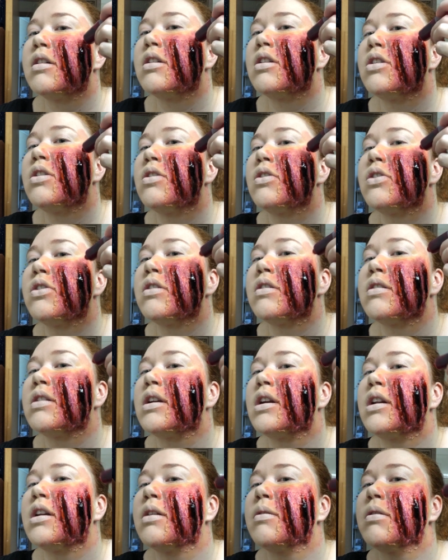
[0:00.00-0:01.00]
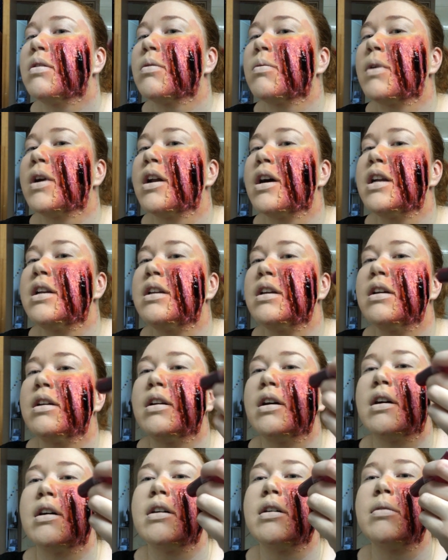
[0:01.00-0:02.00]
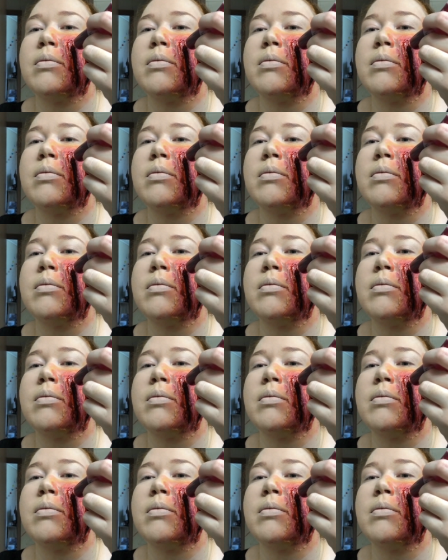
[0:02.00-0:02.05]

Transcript: You should have seen when I did,